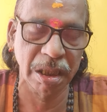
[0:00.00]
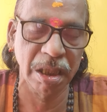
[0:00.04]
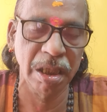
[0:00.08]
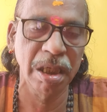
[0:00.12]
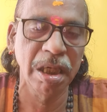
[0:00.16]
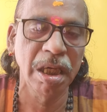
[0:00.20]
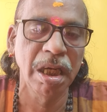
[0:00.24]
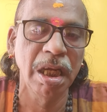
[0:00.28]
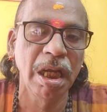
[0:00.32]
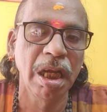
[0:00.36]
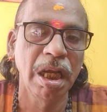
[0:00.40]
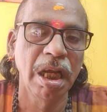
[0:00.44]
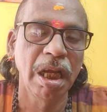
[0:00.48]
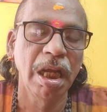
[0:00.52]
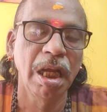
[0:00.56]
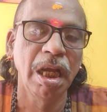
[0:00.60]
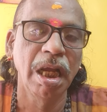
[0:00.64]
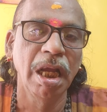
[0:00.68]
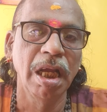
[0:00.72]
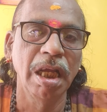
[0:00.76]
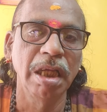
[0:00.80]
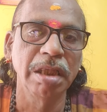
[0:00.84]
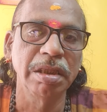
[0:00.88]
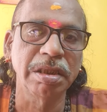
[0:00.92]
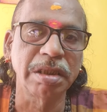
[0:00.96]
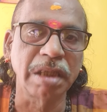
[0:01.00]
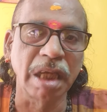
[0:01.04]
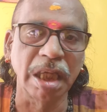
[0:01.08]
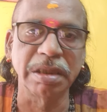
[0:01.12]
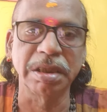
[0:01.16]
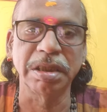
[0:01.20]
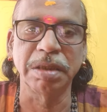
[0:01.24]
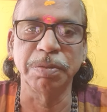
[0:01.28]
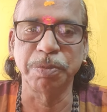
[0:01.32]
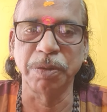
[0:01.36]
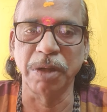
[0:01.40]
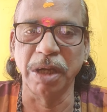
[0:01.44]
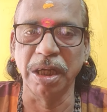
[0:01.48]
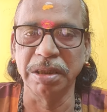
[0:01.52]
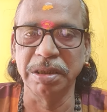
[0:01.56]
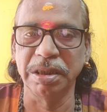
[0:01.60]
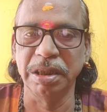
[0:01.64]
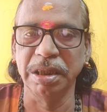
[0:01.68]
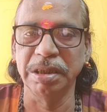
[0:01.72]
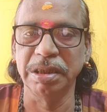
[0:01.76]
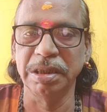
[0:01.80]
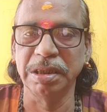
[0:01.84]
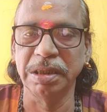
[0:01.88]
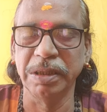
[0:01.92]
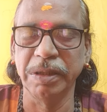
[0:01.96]
on such
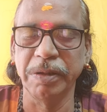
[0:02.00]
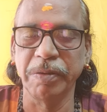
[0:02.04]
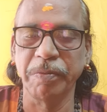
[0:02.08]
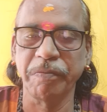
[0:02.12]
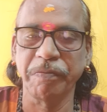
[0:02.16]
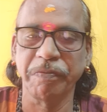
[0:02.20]
process uh,